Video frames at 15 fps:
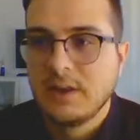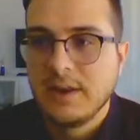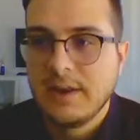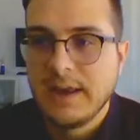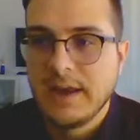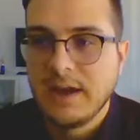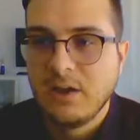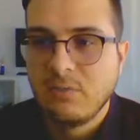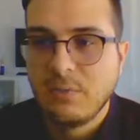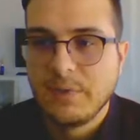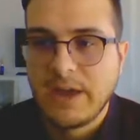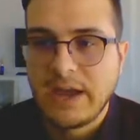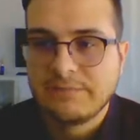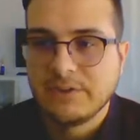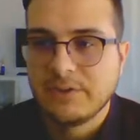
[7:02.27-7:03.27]
Now what we
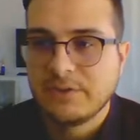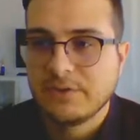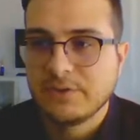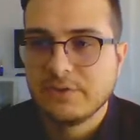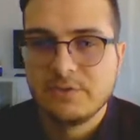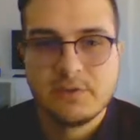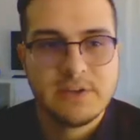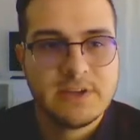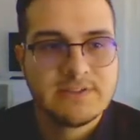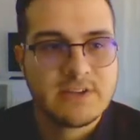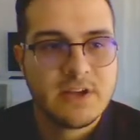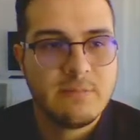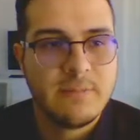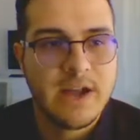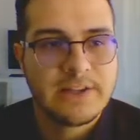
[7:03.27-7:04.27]
have to do is
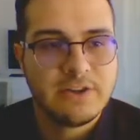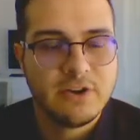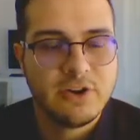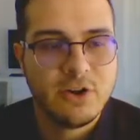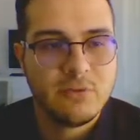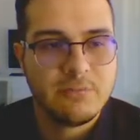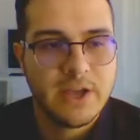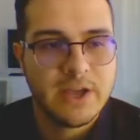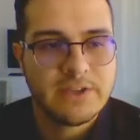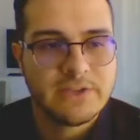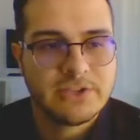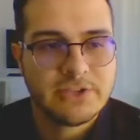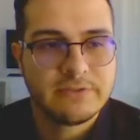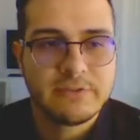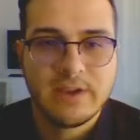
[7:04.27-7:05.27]
come back to our
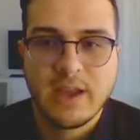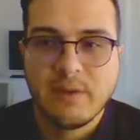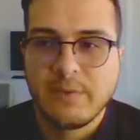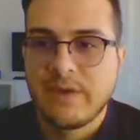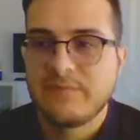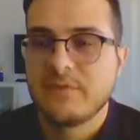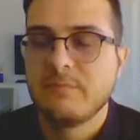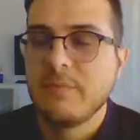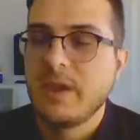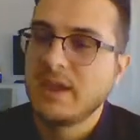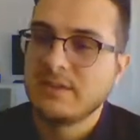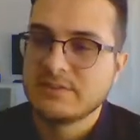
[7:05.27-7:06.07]
homepage and we have to make a